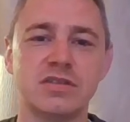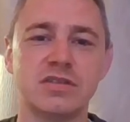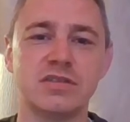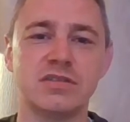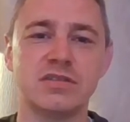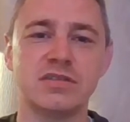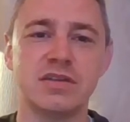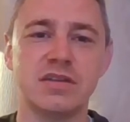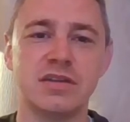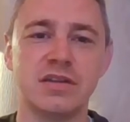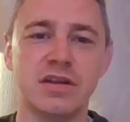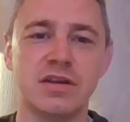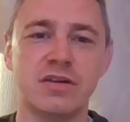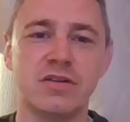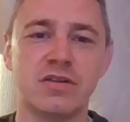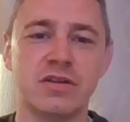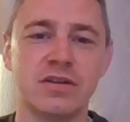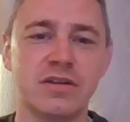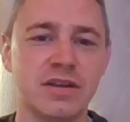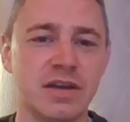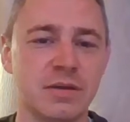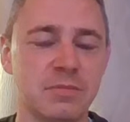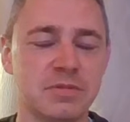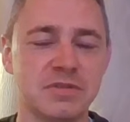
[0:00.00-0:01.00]
It's
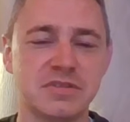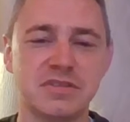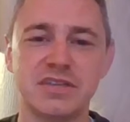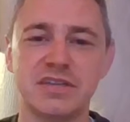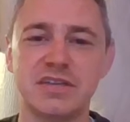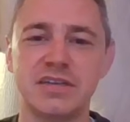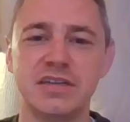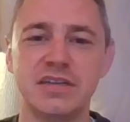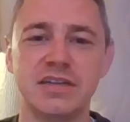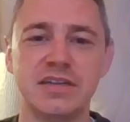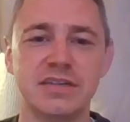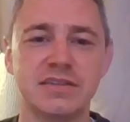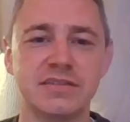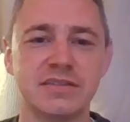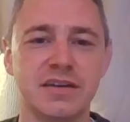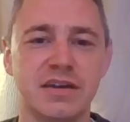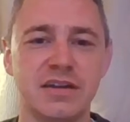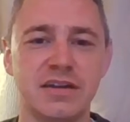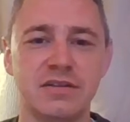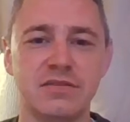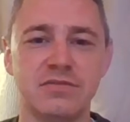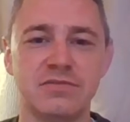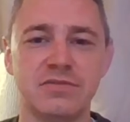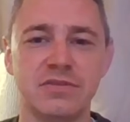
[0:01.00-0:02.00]
another type of city that's
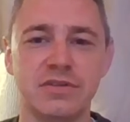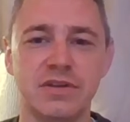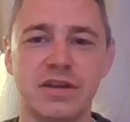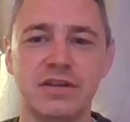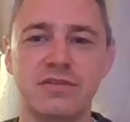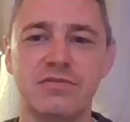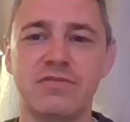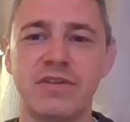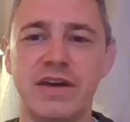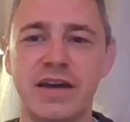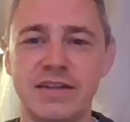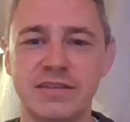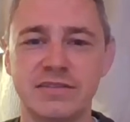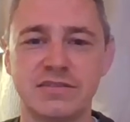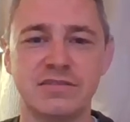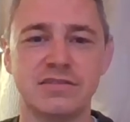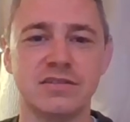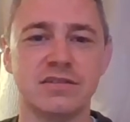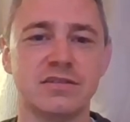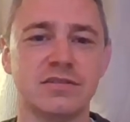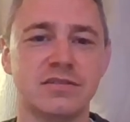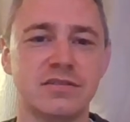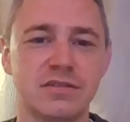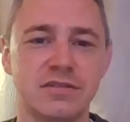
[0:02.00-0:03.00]
kind of advanced
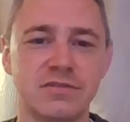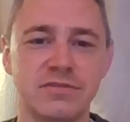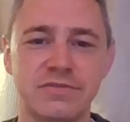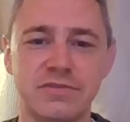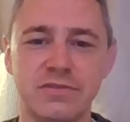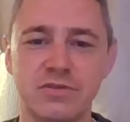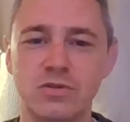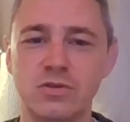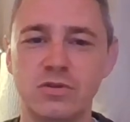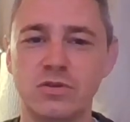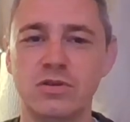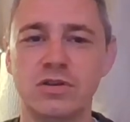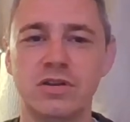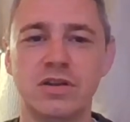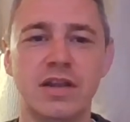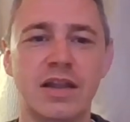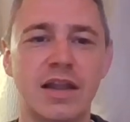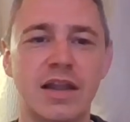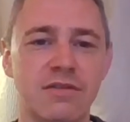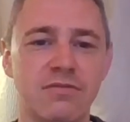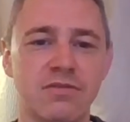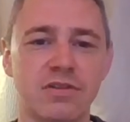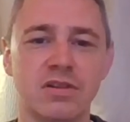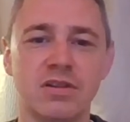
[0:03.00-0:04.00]
onto the food
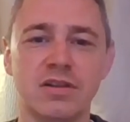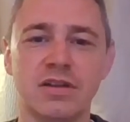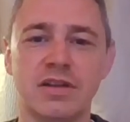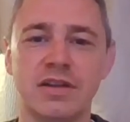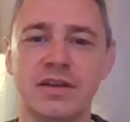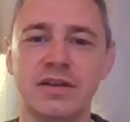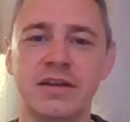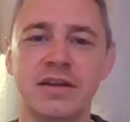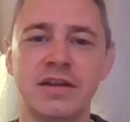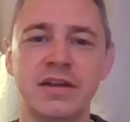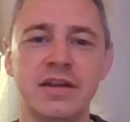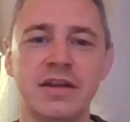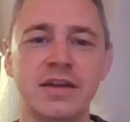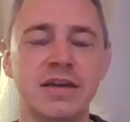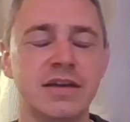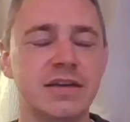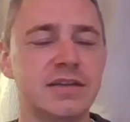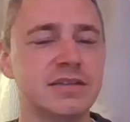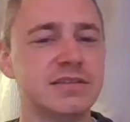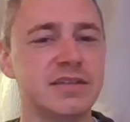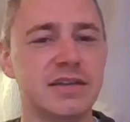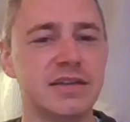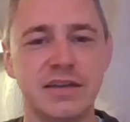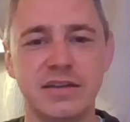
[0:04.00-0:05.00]
level, and
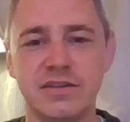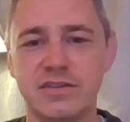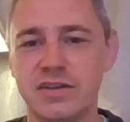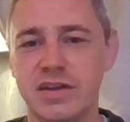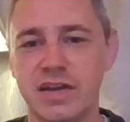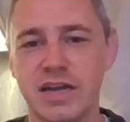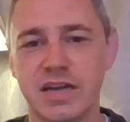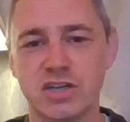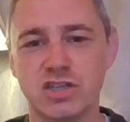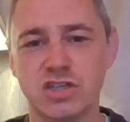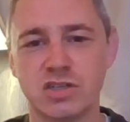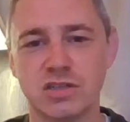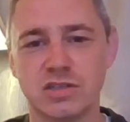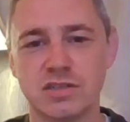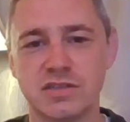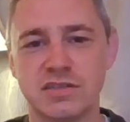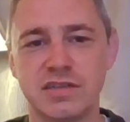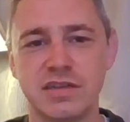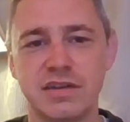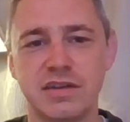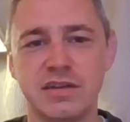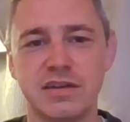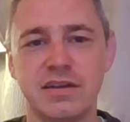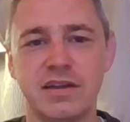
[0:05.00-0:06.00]
it's an international
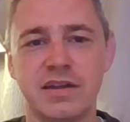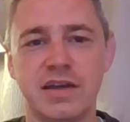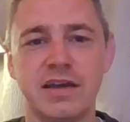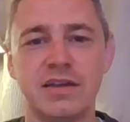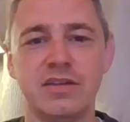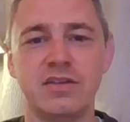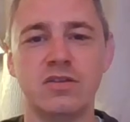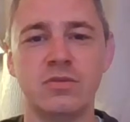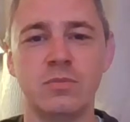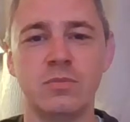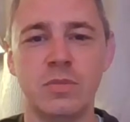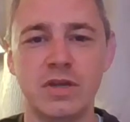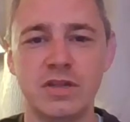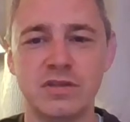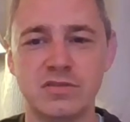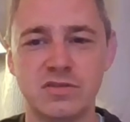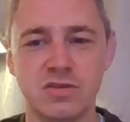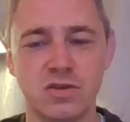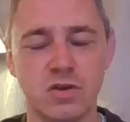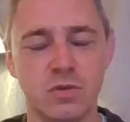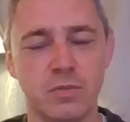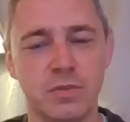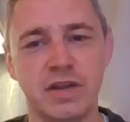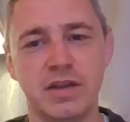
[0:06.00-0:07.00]
city that you meet
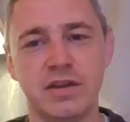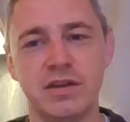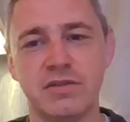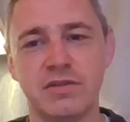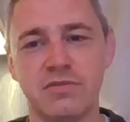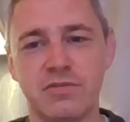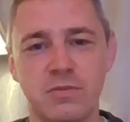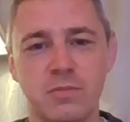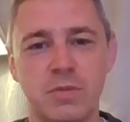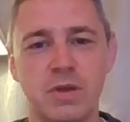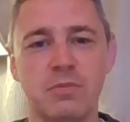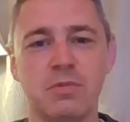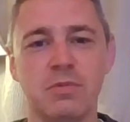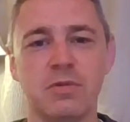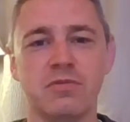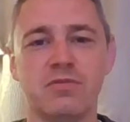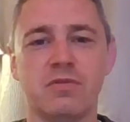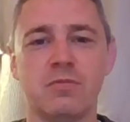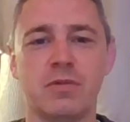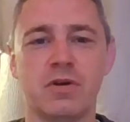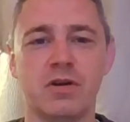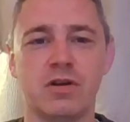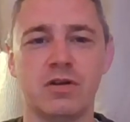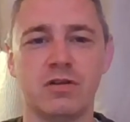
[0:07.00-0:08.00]
so many different people
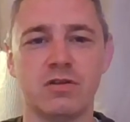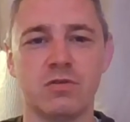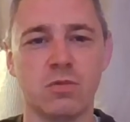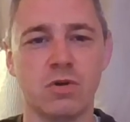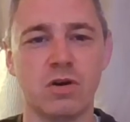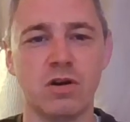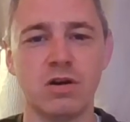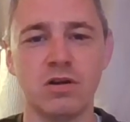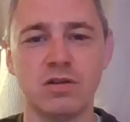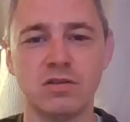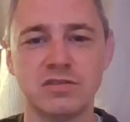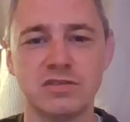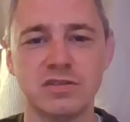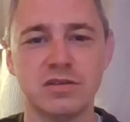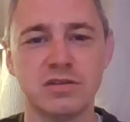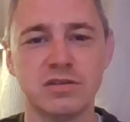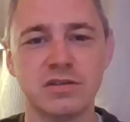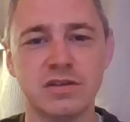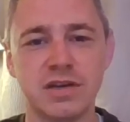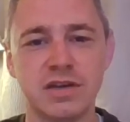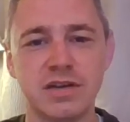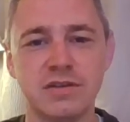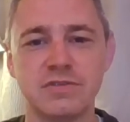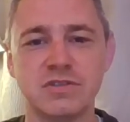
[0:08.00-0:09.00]
from around the world. So
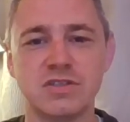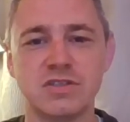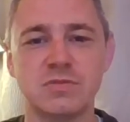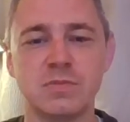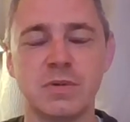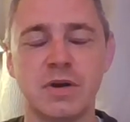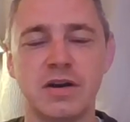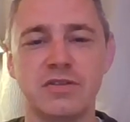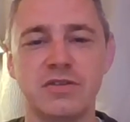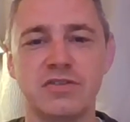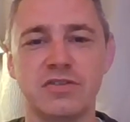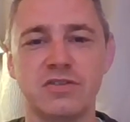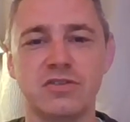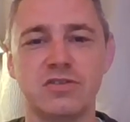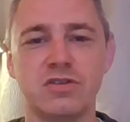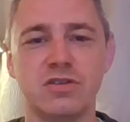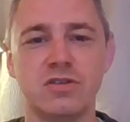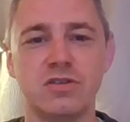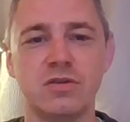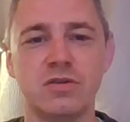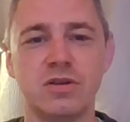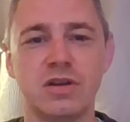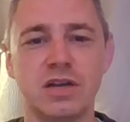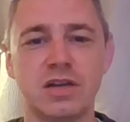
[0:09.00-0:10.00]
it kind of inspires you to
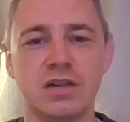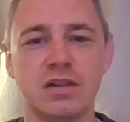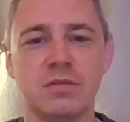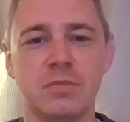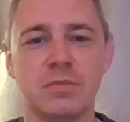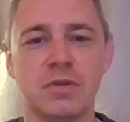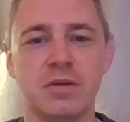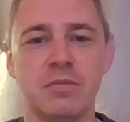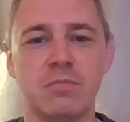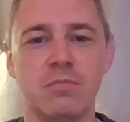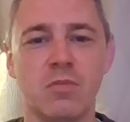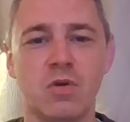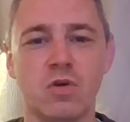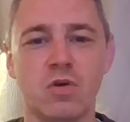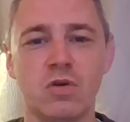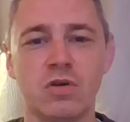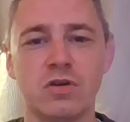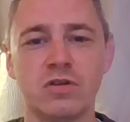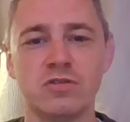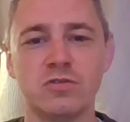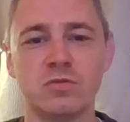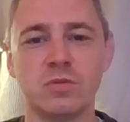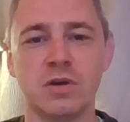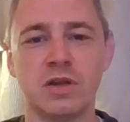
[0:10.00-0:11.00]
do a little bit
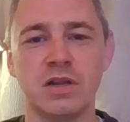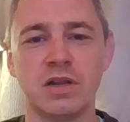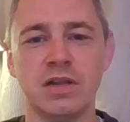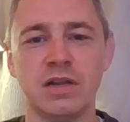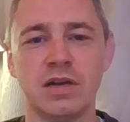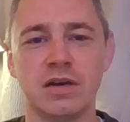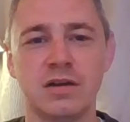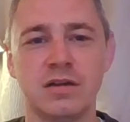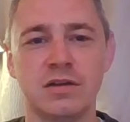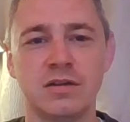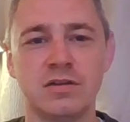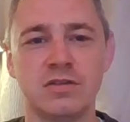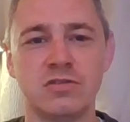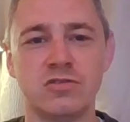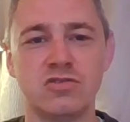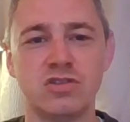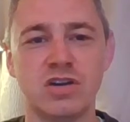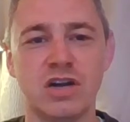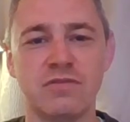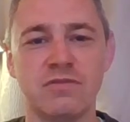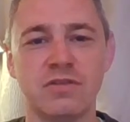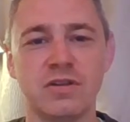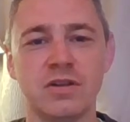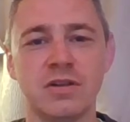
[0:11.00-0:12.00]
more as well on
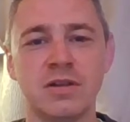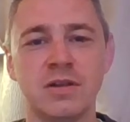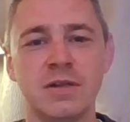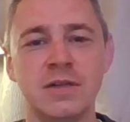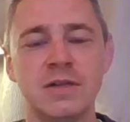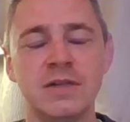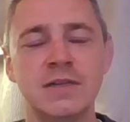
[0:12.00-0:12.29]
travel.